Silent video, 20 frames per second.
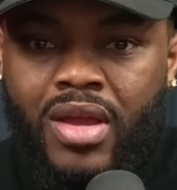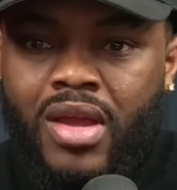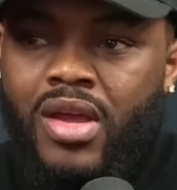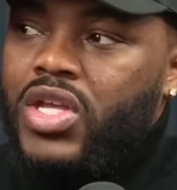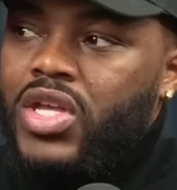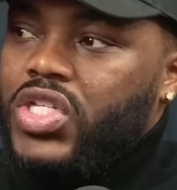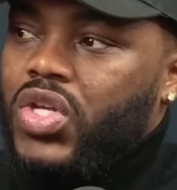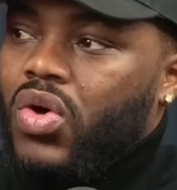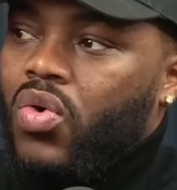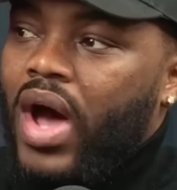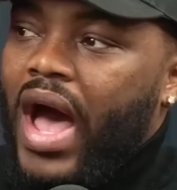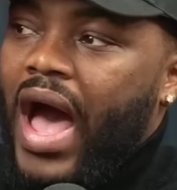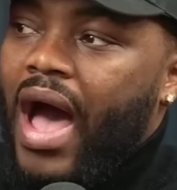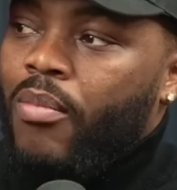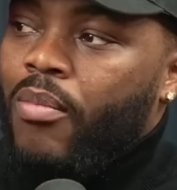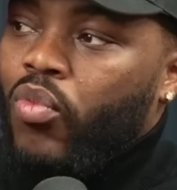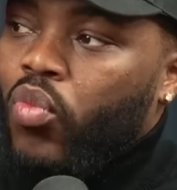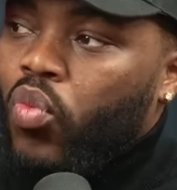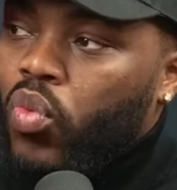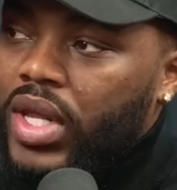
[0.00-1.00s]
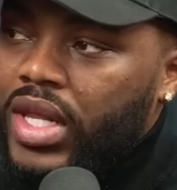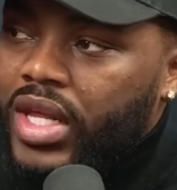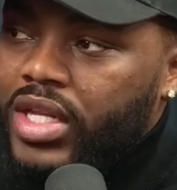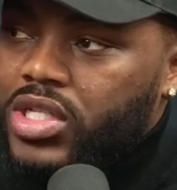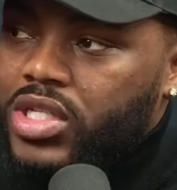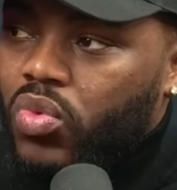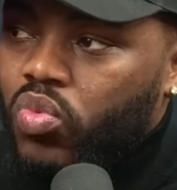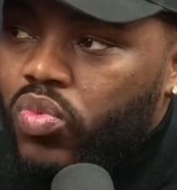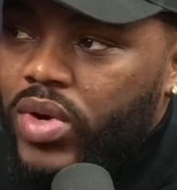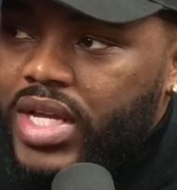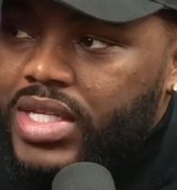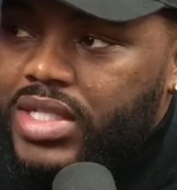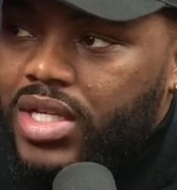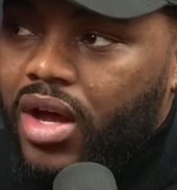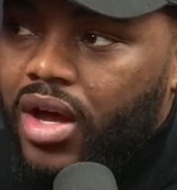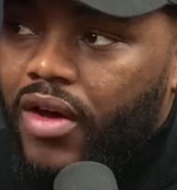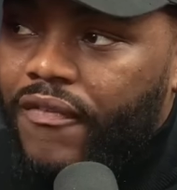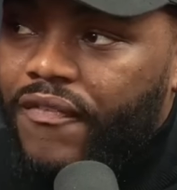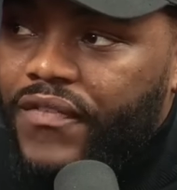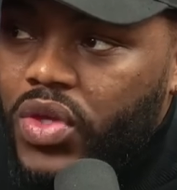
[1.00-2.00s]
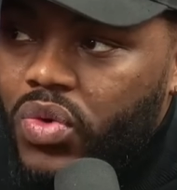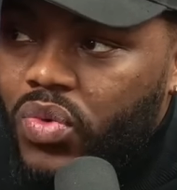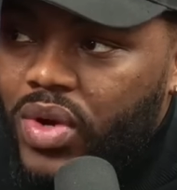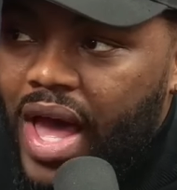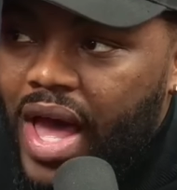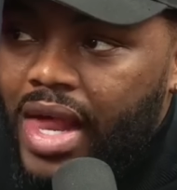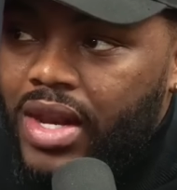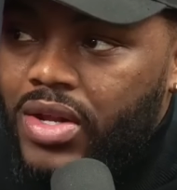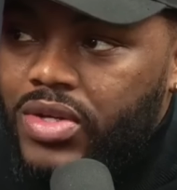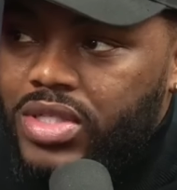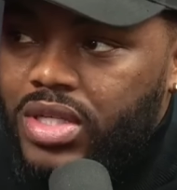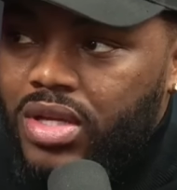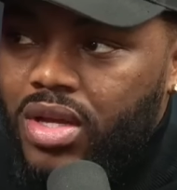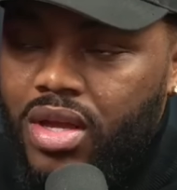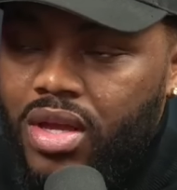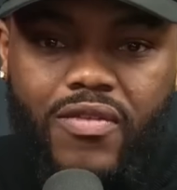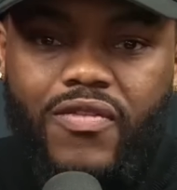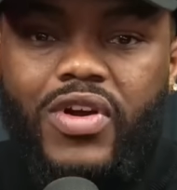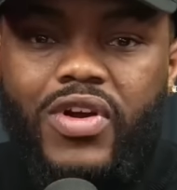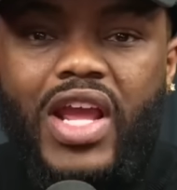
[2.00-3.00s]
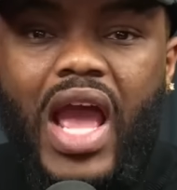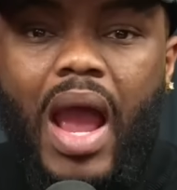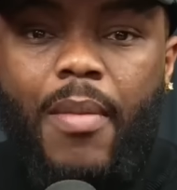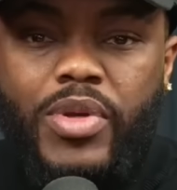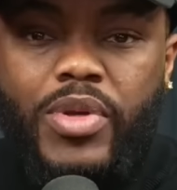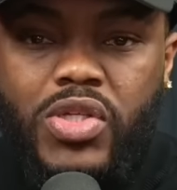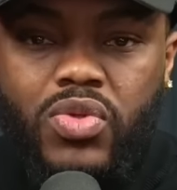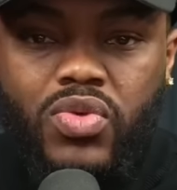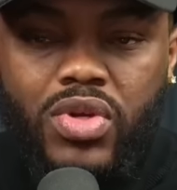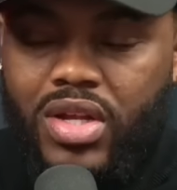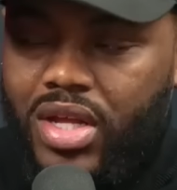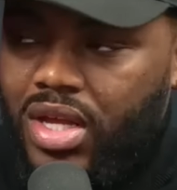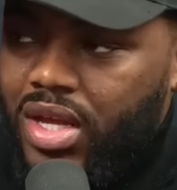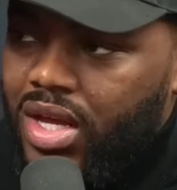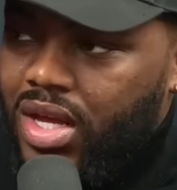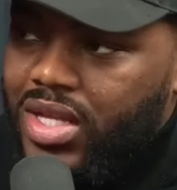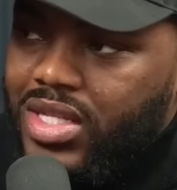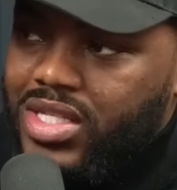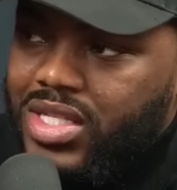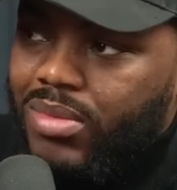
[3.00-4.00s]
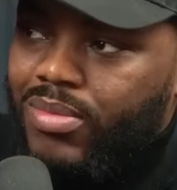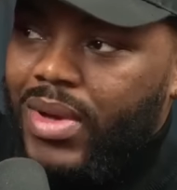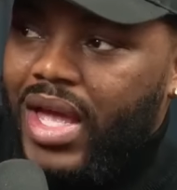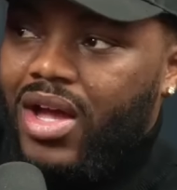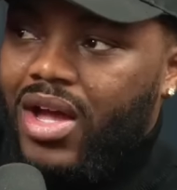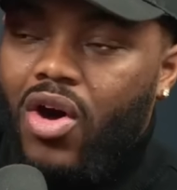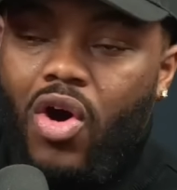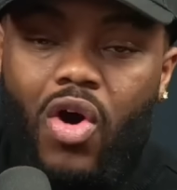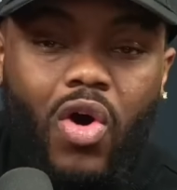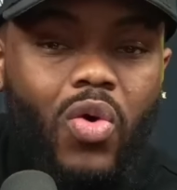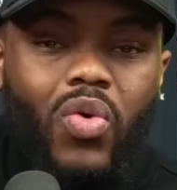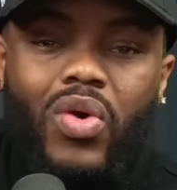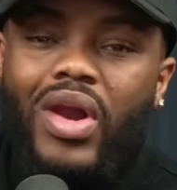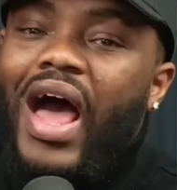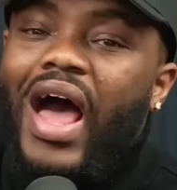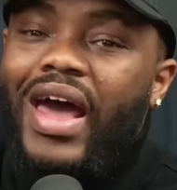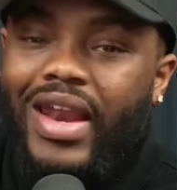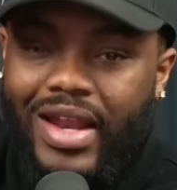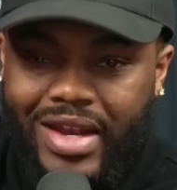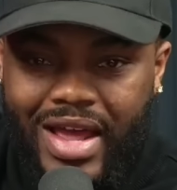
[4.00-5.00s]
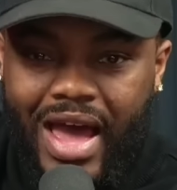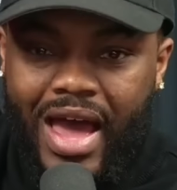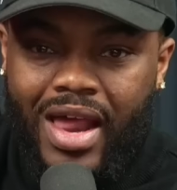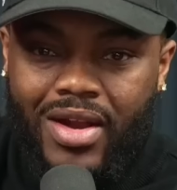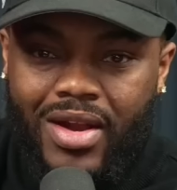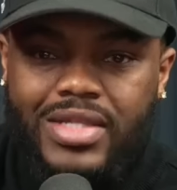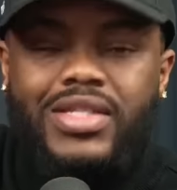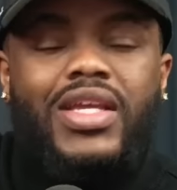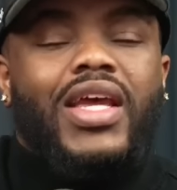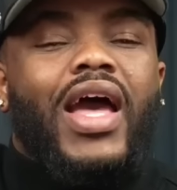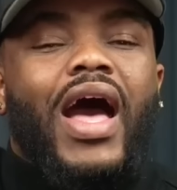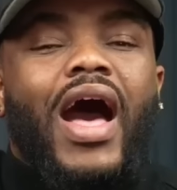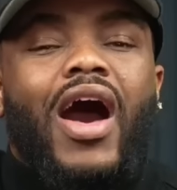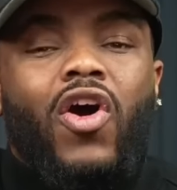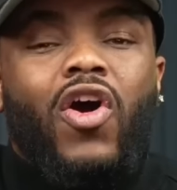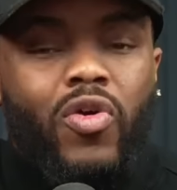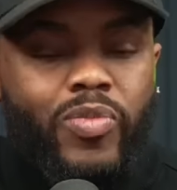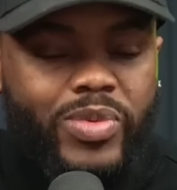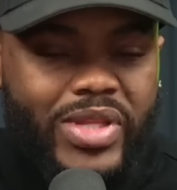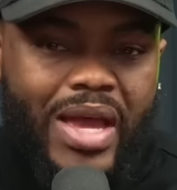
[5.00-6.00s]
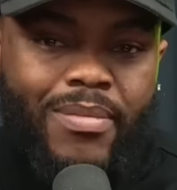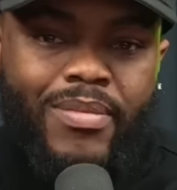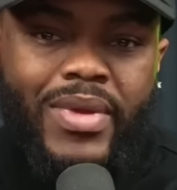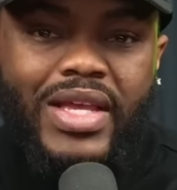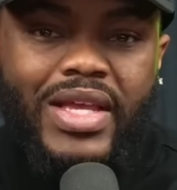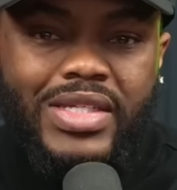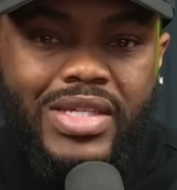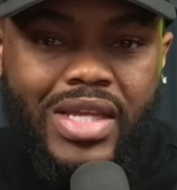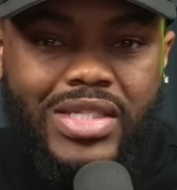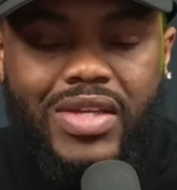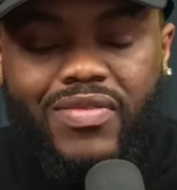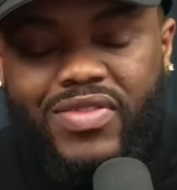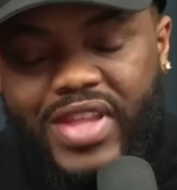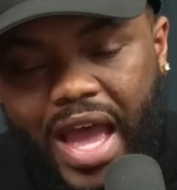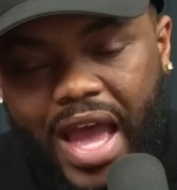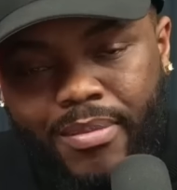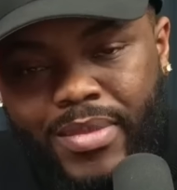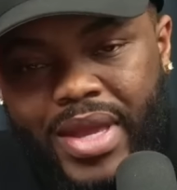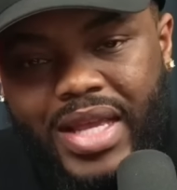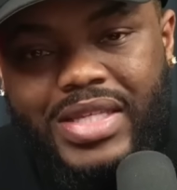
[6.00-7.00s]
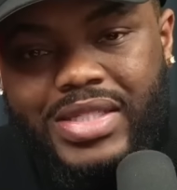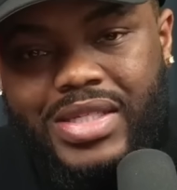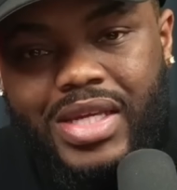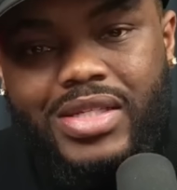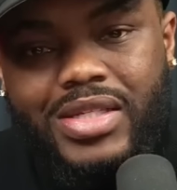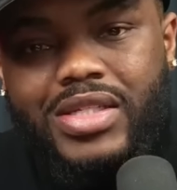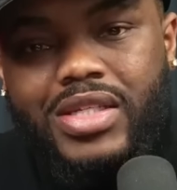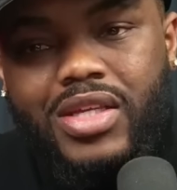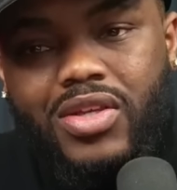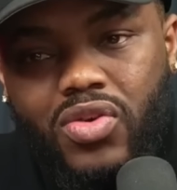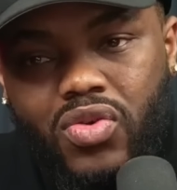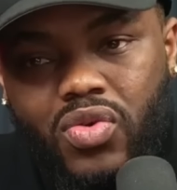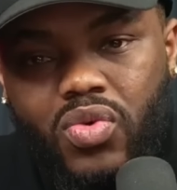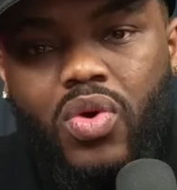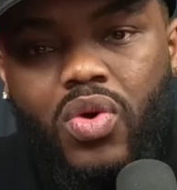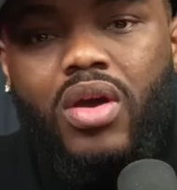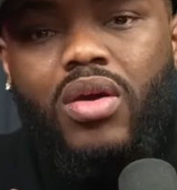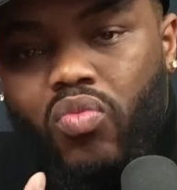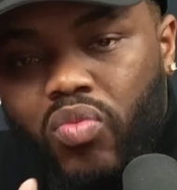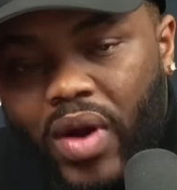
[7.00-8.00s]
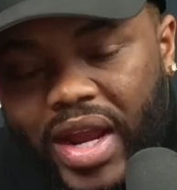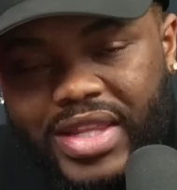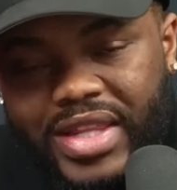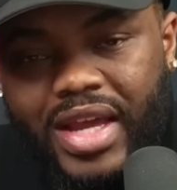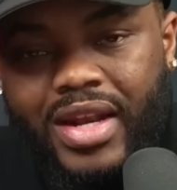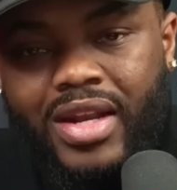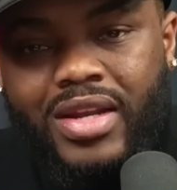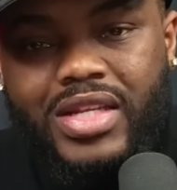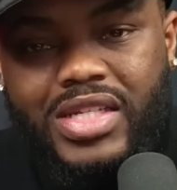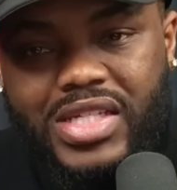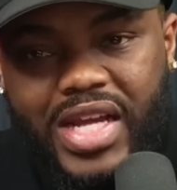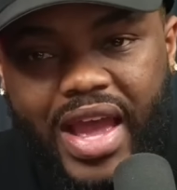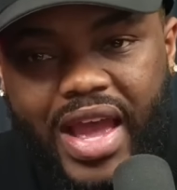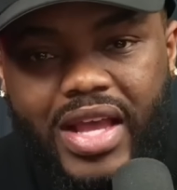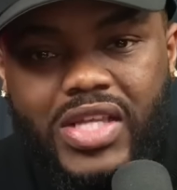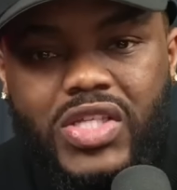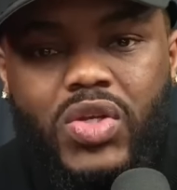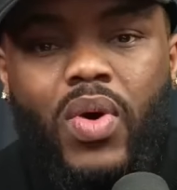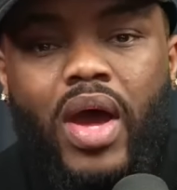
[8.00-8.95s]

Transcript: So I'm willing to risk a few dollars for the opportunity to make a whole lot of dollars. I hope that makes sense. If that makes sense to you, write that in the chat so